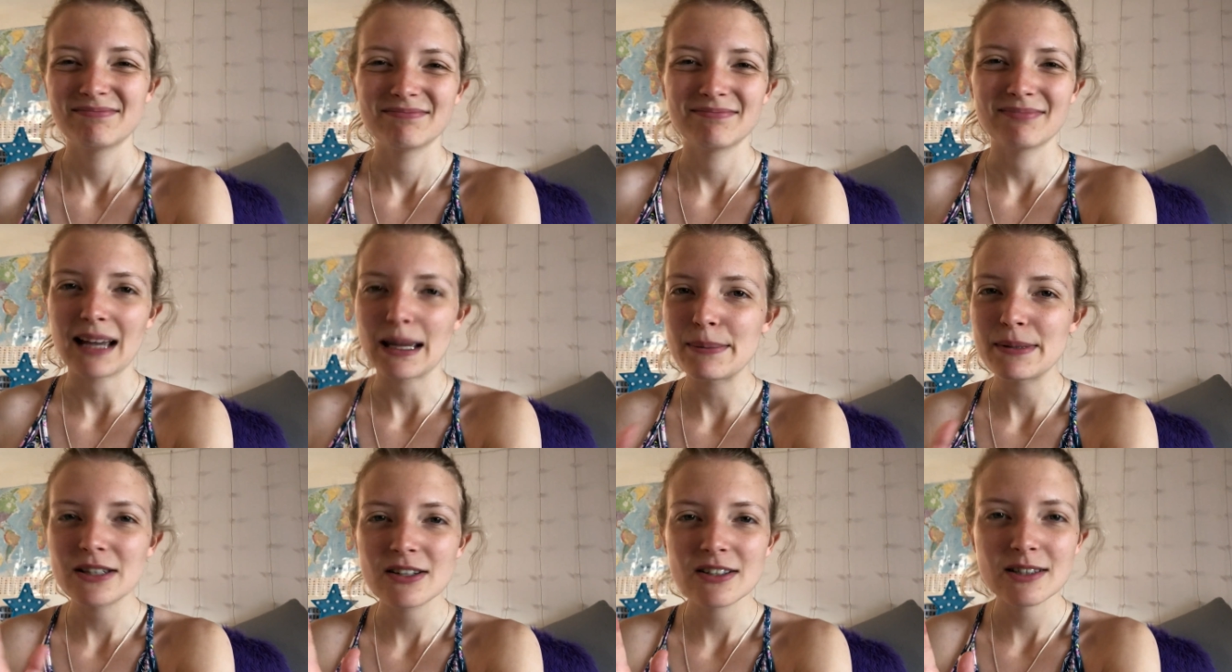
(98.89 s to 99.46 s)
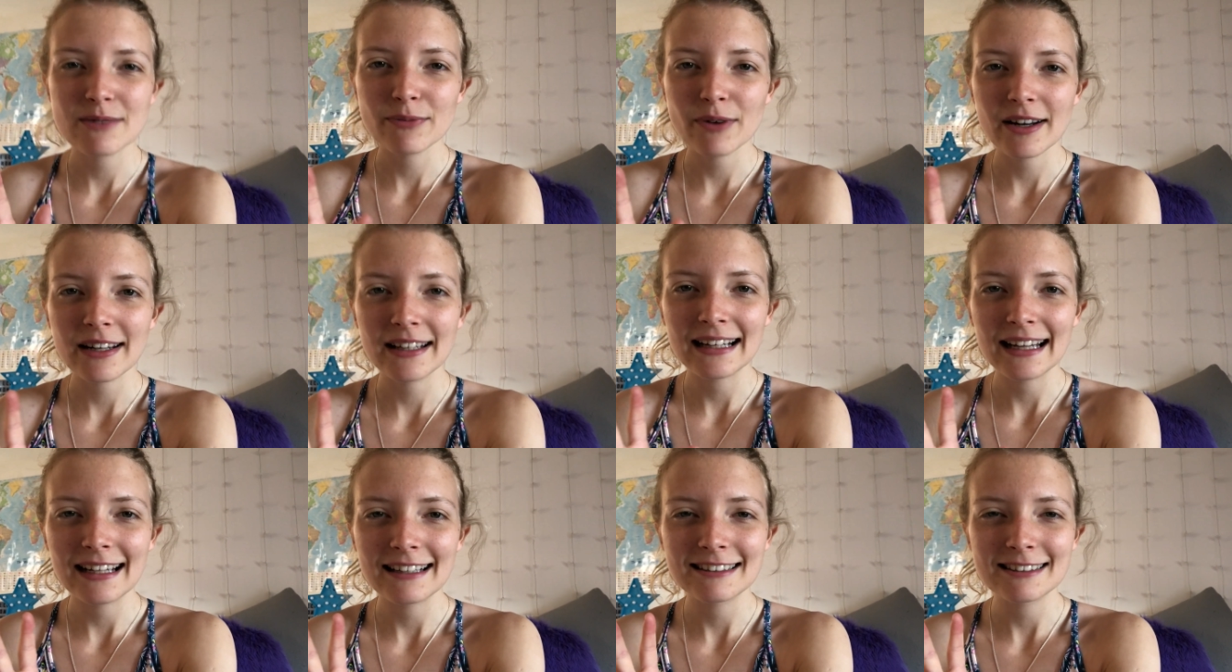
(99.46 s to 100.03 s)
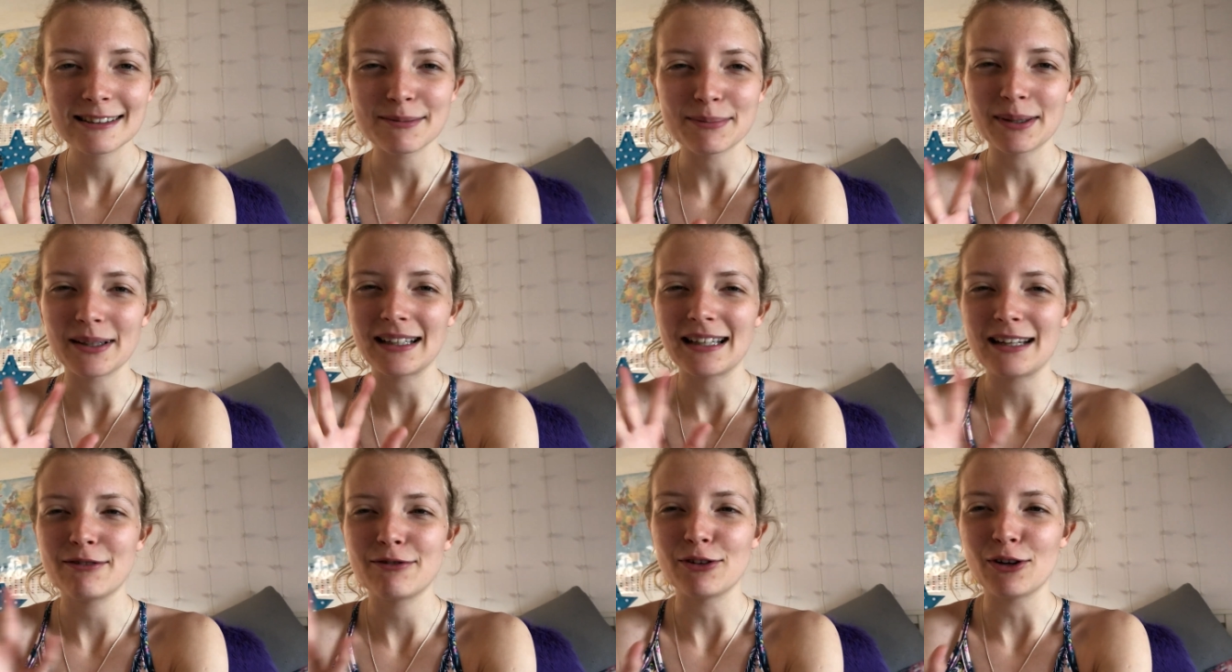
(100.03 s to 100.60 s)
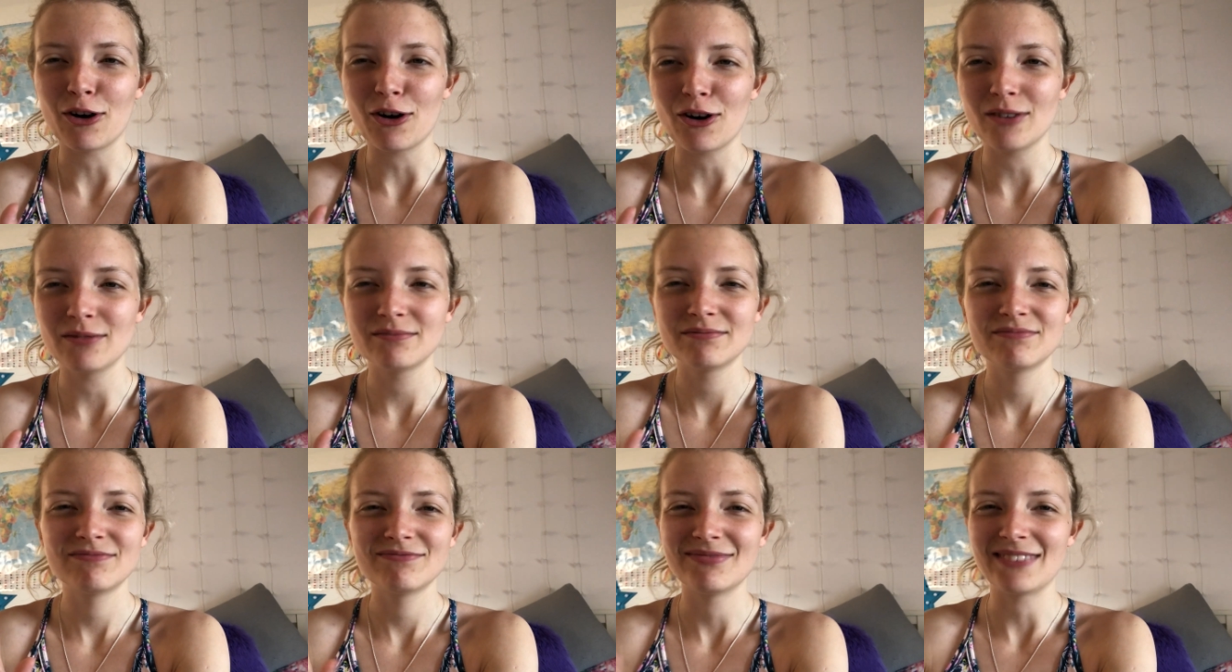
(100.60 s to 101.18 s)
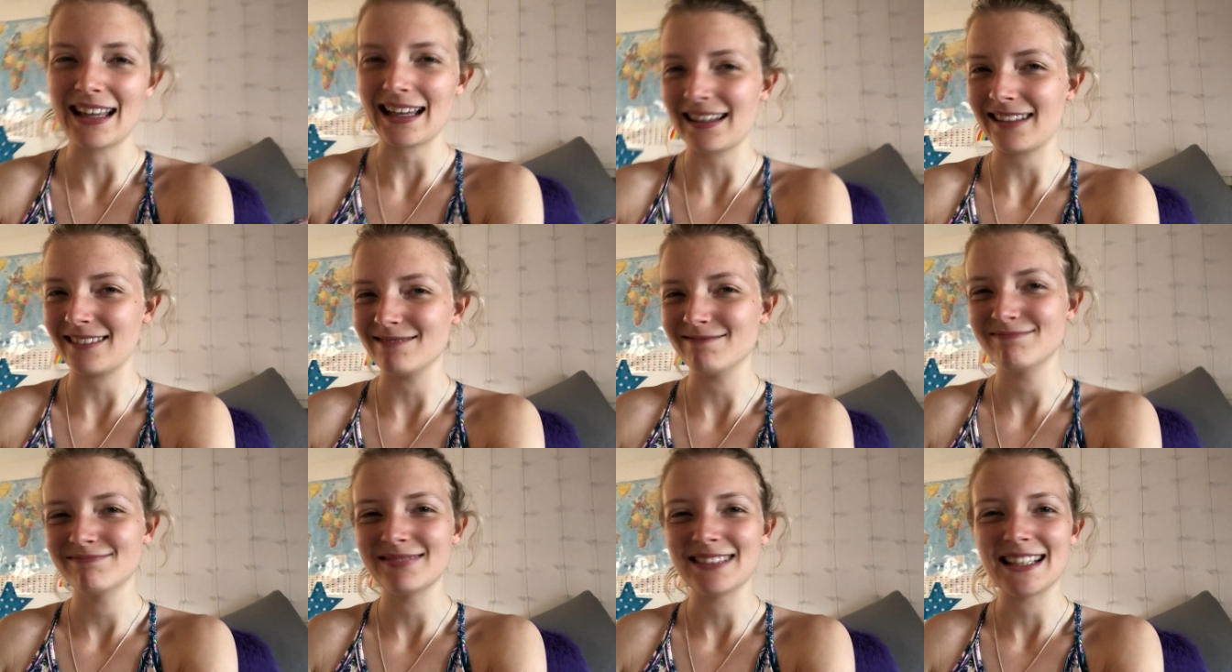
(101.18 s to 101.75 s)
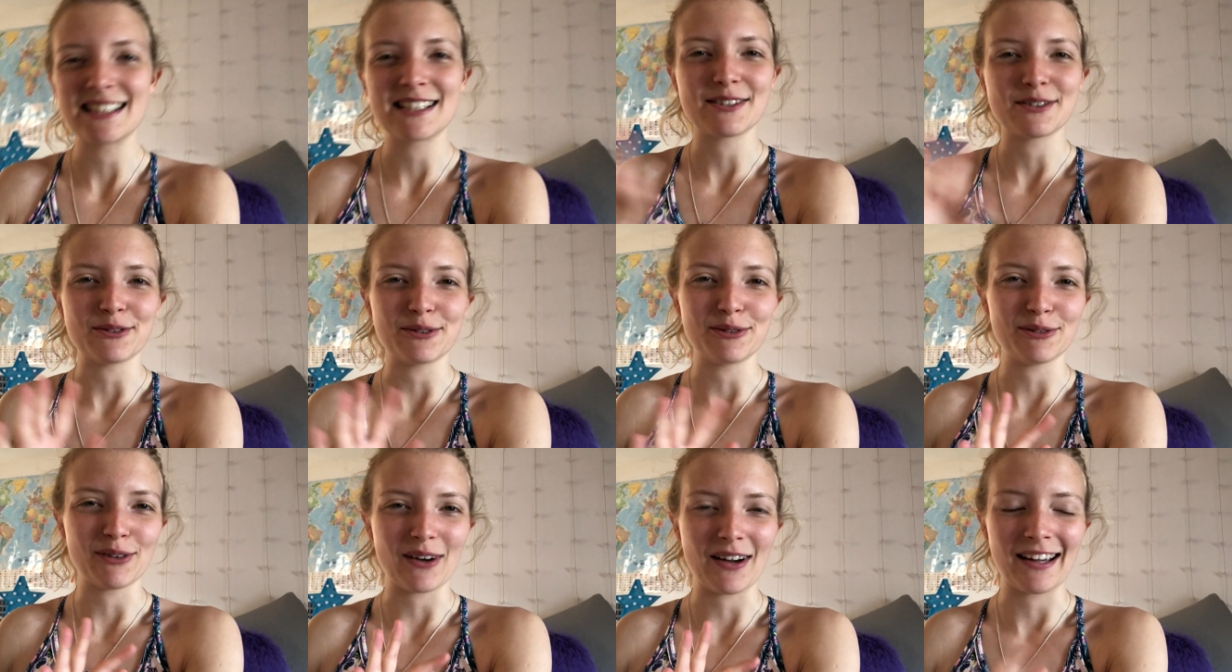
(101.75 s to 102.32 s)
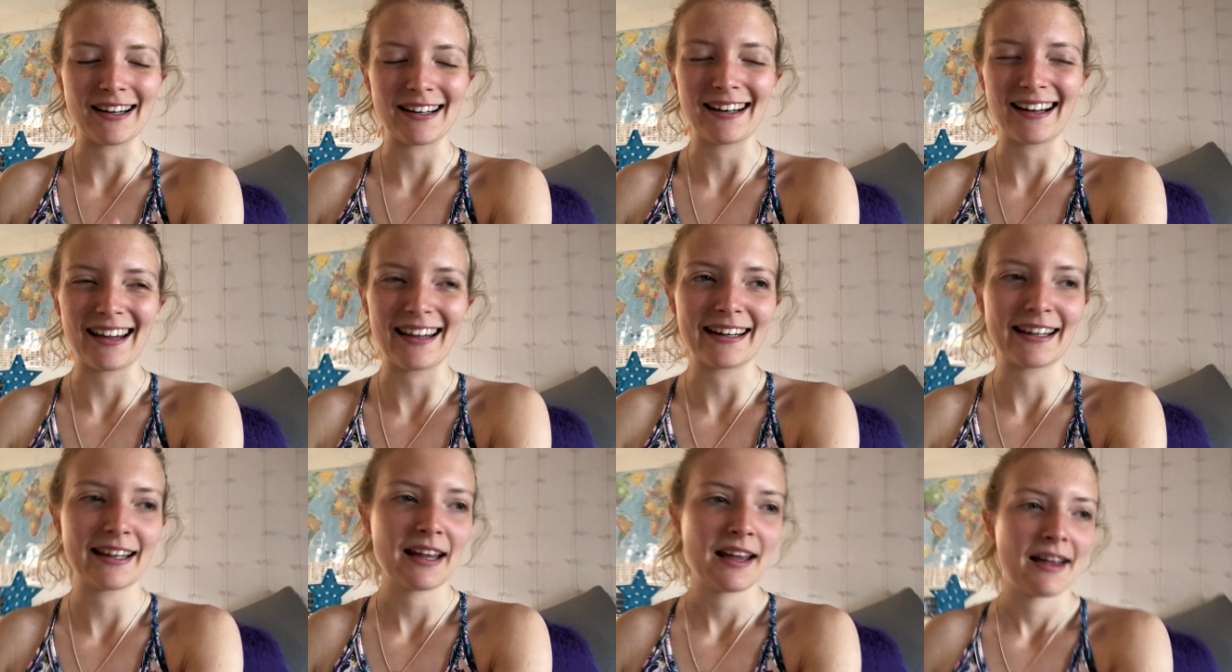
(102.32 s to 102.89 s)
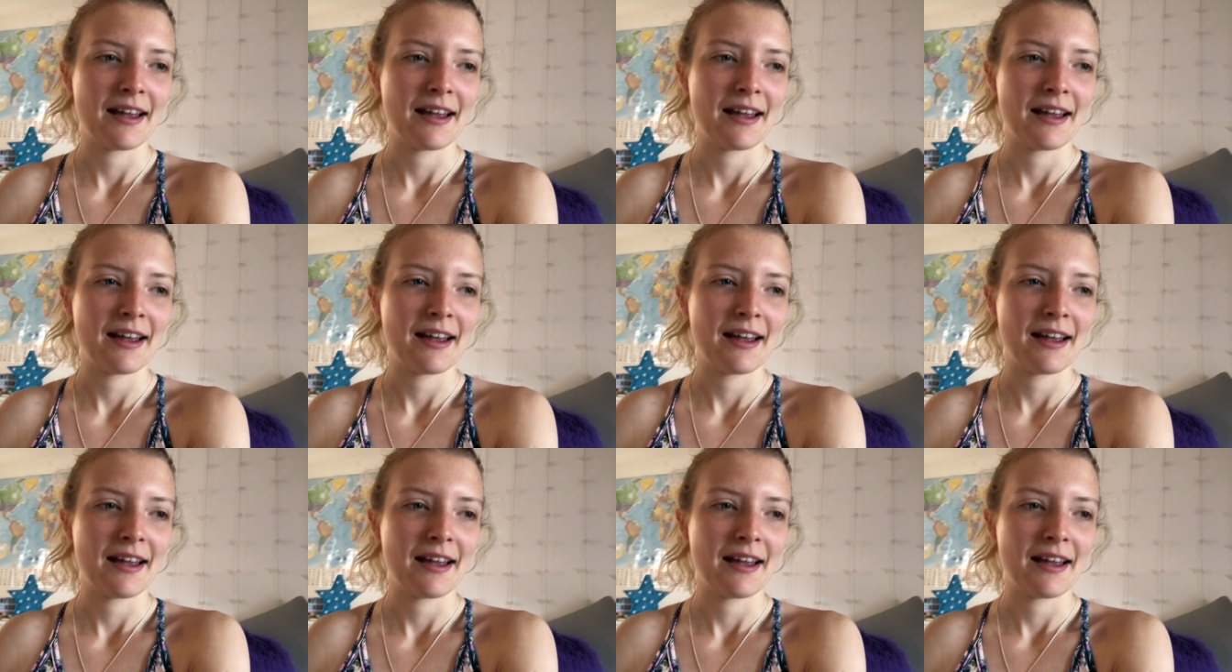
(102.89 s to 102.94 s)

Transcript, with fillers: maybe do some running later but if not then this is all fine like